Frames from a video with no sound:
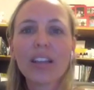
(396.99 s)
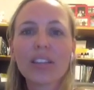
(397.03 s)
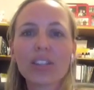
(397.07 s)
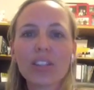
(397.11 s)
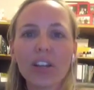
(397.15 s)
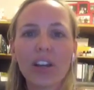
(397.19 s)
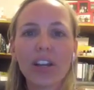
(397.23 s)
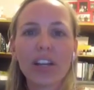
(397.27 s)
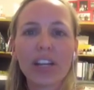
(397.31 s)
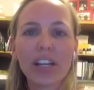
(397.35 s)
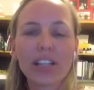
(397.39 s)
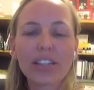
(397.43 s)

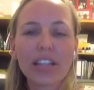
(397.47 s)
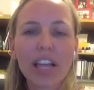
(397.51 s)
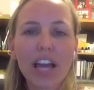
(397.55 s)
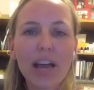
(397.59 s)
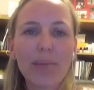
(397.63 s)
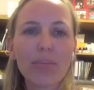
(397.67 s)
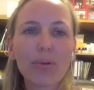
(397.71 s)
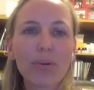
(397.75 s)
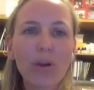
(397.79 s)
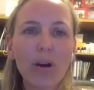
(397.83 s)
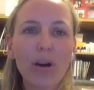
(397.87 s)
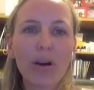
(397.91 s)
So an
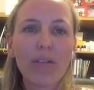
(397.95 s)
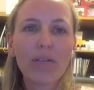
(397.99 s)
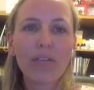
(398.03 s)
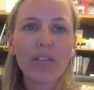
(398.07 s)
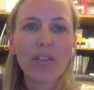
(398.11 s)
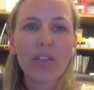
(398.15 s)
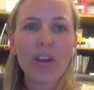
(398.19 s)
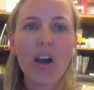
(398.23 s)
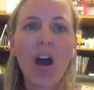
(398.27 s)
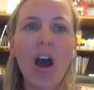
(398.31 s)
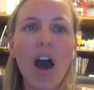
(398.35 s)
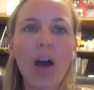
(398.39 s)
example
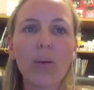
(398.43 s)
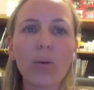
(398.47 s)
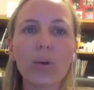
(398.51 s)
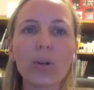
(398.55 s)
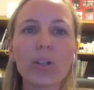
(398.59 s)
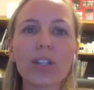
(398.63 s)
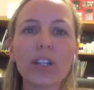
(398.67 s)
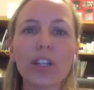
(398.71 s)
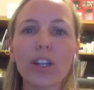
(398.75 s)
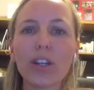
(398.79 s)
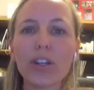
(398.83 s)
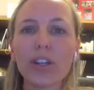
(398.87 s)
of the I
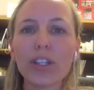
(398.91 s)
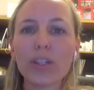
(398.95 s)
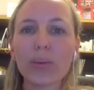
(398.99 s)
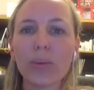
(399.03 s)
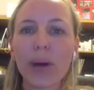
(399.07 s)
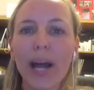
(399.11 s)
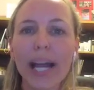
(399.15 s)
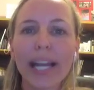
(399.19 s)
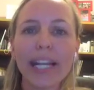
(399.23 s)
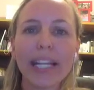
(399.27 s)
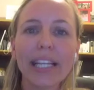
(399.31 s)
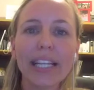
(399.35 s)
want to lose
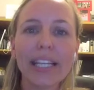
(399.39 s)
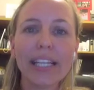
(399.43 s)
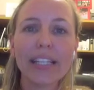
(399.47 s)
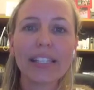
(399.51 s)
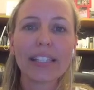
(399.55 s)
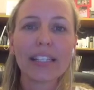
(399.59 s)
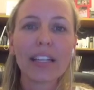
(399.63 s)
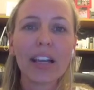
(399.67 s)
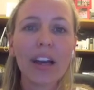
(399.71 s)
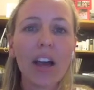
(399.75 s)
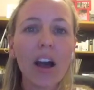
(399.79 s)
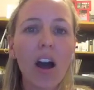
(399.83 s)
weight is